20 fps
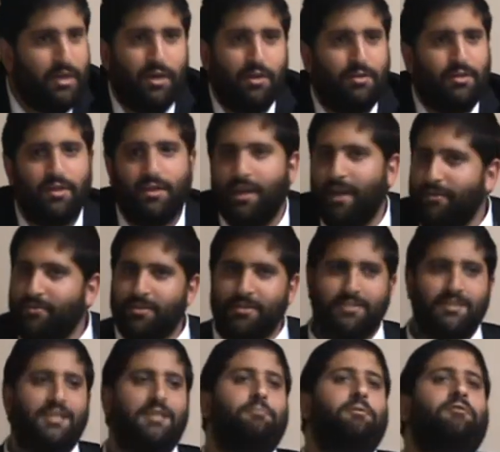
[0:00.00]
I don't think you have to
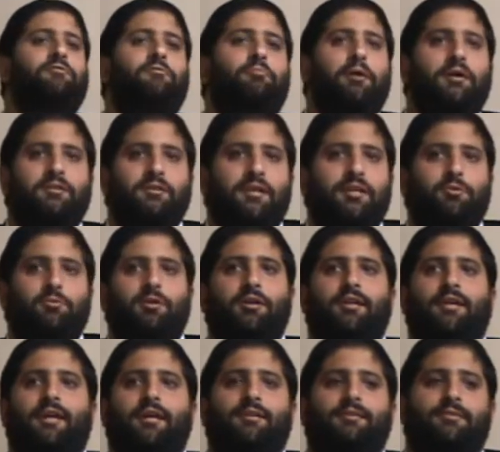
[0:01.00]
study Bava Batra anywhere
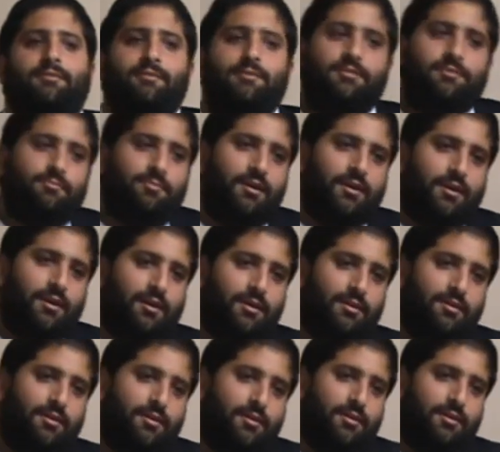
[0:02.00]
to get smicha.
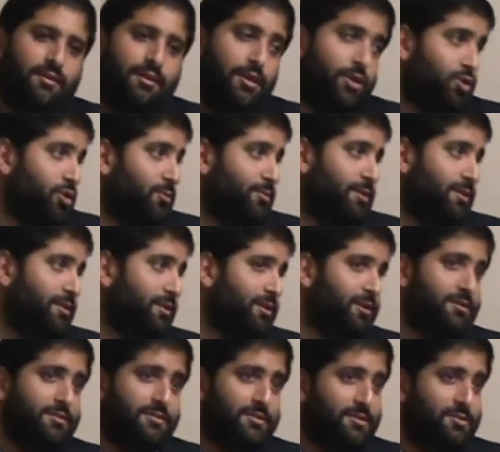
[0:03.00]
It could be
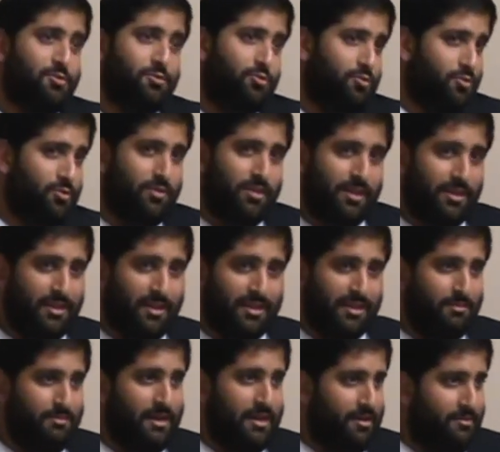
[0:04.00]
there's a new thing like that.